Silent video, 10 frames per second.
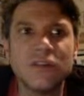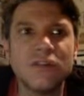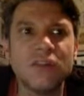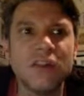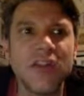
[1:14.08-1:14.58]

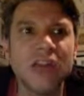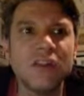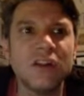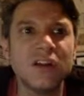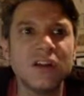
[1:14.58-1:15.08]
the
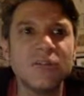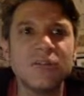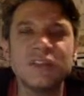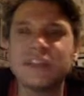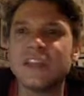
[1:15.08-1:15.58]
analog
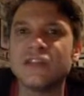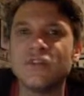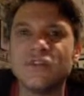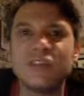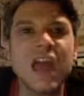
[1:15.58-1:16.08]
input
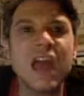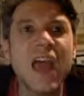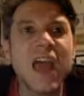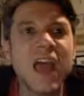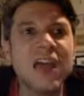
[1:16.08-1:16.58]
sensors
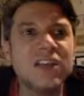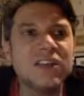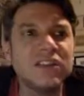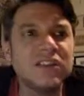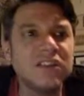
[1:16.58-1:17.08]
and
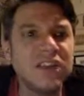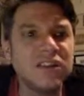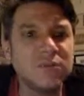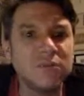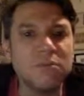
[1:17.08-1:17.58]

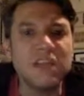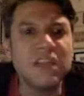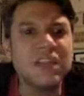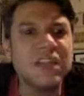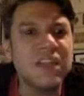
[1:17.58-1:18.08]
send
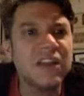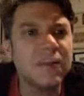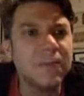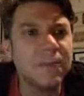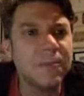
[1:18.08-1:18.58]
MIDI
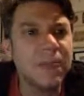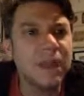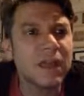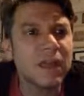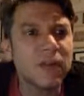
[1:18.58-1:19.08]
data.
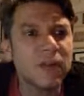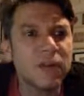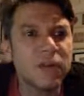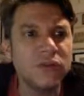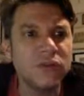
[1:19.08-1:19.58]
Here I'm
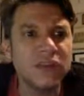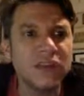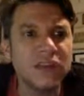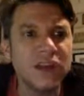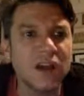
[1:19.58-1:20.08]

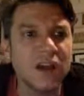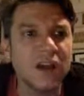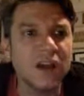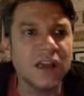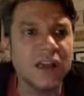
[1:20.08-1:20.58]
using
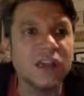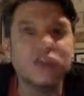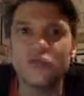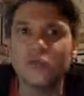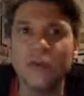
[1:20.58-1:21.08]
a
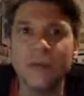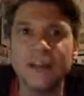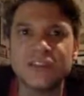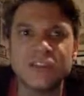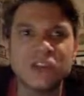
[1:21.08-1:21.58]
control
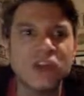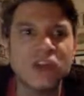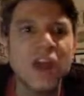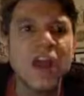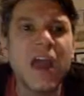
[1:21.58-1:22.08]
message,
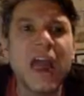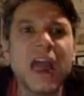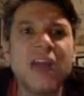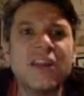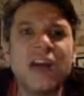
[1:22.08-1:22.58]

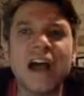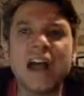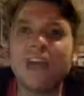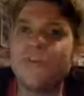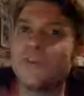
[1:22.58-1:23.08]
and I
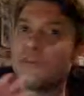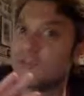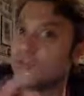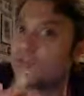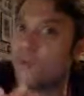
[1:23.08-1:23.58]
have
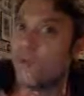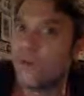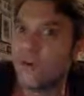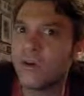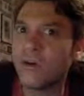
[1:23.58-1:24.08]
those
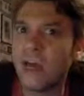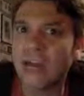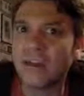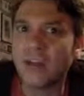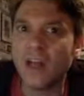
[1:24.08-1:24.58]
4
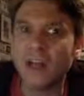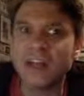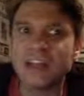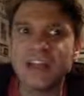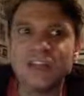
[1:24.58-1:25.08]
analog
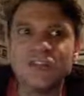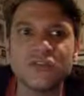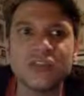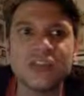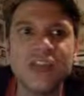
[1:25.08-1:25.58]

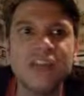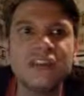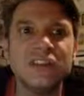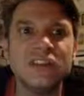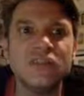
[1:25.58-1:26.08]
sensors
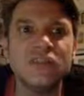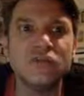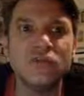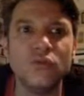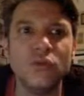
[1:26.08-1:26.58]
connected
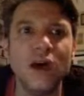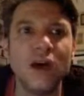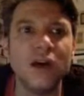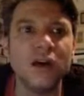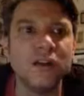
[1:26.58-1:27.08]
to
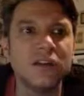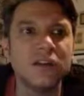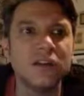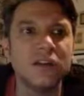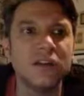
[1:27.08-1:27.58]

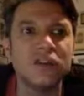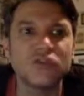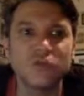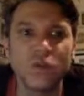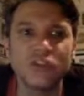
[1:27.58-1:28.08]
the
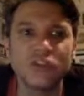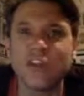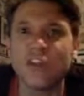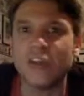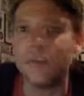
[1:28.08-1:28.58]
control
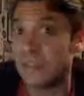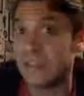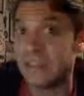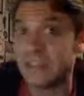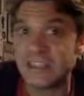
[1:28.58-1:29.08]
channel,
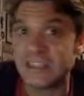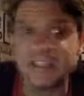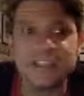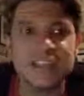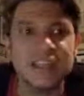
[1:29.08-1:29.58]
MIDI
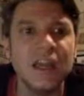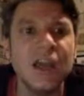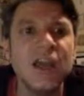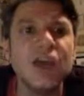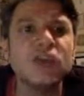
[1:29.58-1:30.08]
CC,
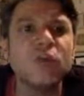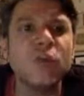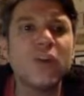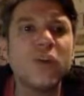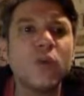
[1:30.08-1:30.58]

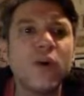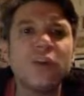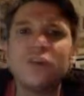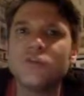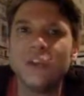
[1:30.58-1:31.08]

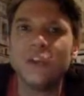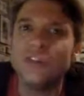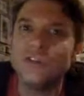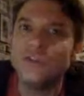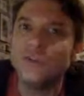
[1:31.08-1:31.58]
21,
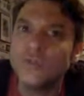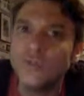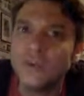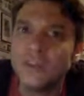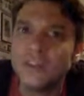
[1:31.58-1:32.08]
22,
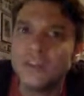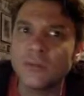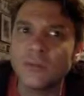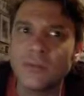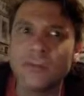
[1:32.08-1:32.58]

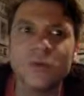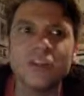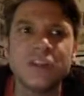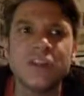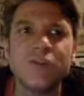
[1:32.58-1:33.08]
23, and
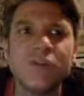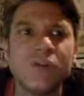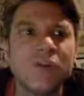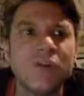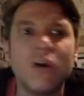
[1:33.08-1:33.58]

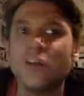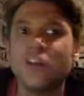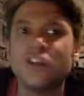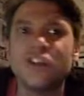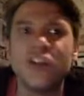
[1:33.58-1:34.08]
24, all
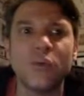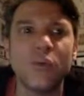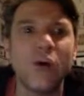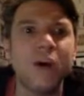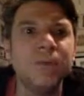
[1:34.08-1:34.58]
on channel
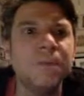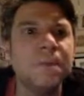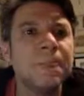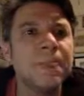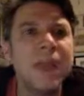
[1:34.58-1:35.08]
1.
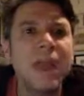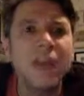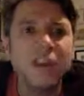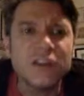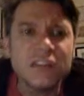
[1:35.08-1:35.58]

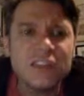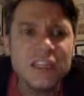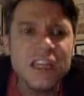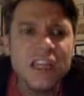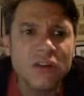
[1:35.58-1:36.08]
And you can see
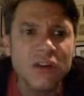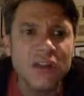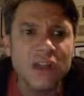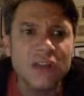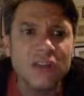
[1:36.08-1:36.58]
here
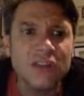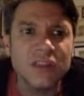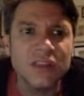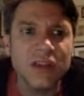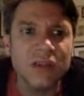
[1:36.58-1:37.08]
in
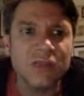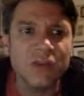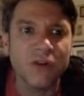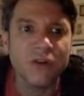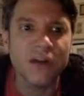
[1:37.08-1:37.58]
the
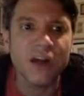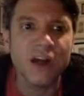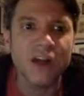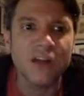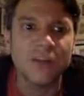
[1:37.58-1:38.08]
far right
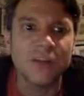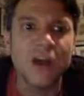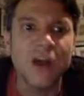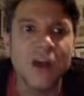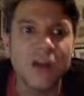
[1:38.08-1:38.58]
column
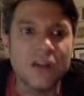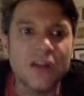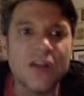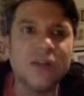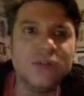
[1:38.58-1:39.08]
the
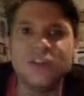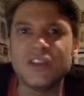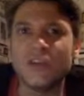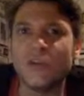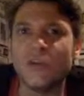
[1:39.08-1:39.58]
values
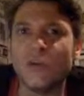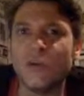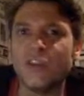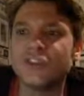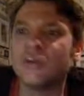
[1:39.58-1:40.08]
0 and
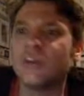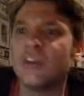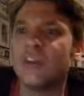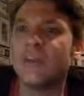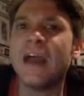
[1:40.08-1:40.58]
1
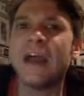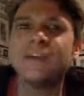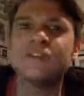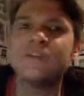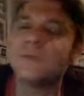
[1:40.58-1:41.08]
scrolling
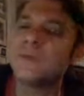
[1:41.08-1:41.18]
past.